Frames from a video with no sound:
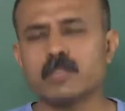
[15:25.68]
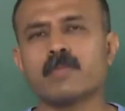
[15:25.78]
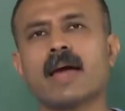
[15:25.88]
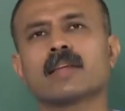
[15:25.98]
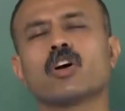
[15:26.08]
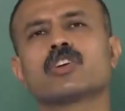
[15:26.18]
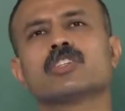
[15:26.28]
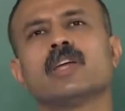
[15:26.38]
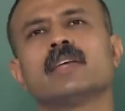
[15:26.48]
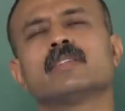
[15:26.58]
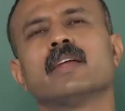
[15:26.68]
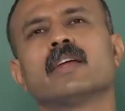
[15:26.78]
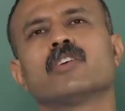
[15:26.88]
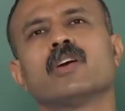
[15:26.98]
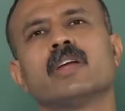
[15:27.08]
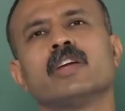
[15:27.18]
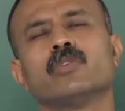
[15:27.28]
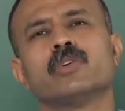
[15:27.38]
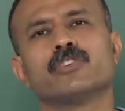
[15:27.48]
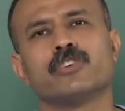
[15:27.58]
brings back the oxidized electron
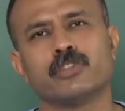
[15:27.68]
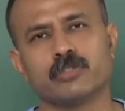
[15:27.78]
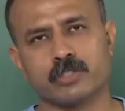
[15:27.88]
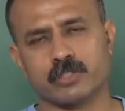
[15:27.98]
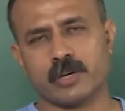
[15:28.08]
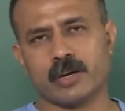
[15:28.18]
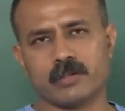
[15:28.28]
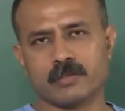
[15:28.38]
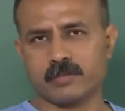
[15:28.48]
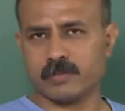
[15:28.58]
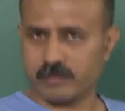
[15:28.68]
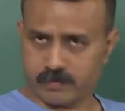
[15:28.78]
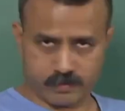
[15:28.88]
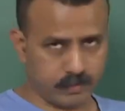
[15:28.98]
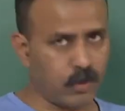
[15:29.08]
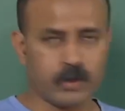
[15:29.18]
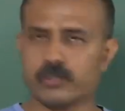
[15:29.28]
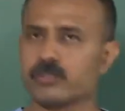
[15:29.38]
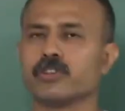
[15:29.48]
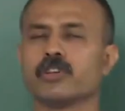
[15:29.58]
into its reduced state,
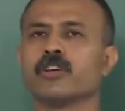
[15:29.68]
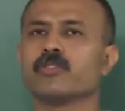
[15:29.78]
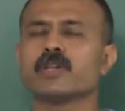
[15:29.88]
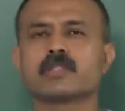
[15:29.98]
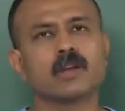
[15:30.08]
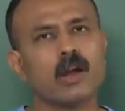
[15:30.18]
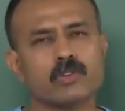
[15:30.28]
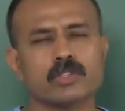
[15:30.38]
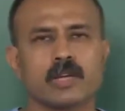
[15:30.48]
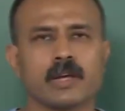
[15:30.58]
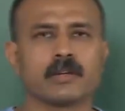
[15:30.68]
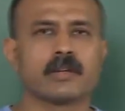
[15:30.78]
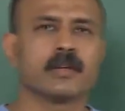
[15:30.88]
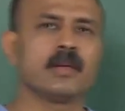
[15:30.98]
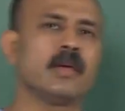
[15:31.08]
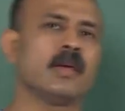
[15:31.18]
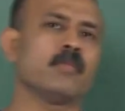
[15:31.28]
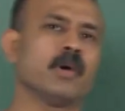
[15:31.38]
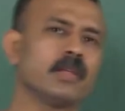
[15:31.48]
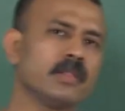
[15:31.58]
or into its ground state.
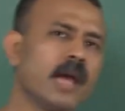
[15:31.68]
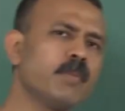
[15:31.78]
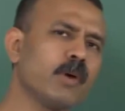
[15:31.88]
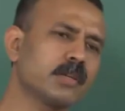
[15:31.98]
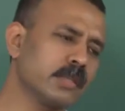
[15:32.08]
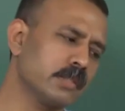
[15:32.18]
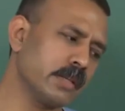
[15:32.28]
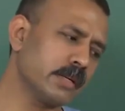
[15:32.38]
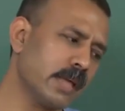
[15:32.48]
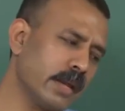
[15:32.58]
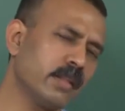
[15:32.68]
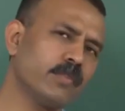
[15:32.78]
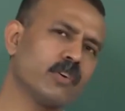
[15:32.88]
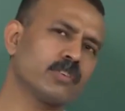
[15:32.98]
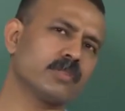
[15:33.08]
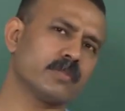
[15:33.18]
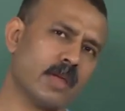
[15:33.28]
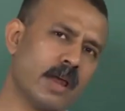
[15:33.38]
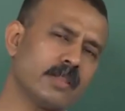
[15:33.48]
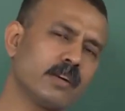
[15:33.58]
But in that process, there is another
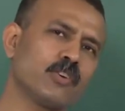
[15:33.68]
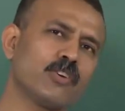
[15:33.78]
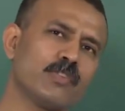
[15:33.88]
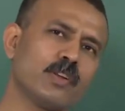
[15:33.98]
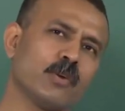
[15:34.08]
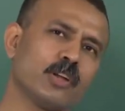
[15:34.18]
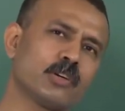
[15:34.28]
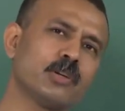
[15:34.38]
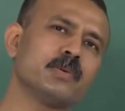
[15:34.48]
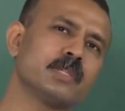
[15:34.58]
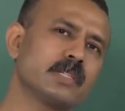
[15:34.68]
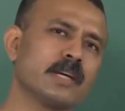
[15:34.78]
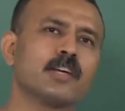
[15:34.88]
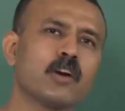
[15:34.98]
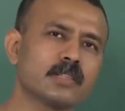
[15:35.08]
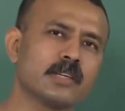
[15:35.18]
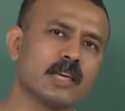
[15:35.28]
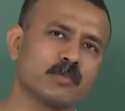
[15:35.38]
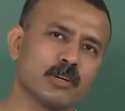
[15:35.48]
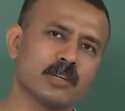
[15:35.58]
chlorophyll molecule which is getting
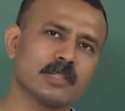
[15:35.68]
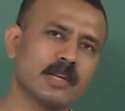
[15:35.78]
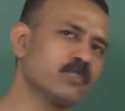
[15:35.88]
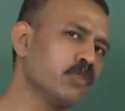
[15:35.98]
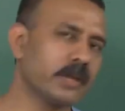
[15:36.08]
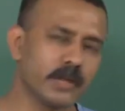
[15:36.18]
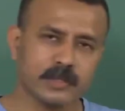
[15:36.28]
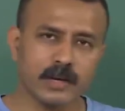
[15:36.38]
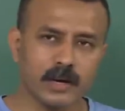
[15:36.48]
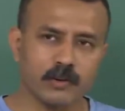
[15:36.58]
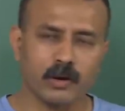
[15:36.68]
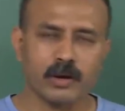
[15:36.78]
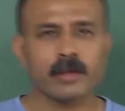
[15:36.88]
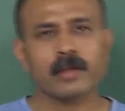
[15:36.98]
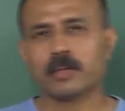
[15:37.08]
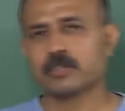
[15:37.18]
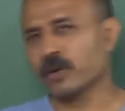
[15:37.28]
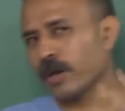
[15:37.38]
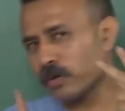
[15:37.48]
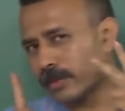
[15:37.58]
oxidized because it has donated the electron.
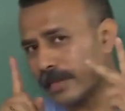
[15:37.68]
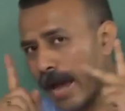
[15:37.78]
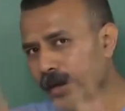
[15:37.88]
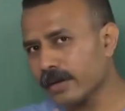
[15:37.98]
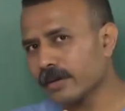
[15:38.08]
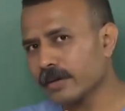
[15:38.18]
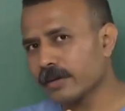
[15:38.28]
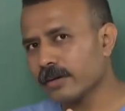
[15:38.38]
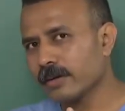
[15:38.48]
So now that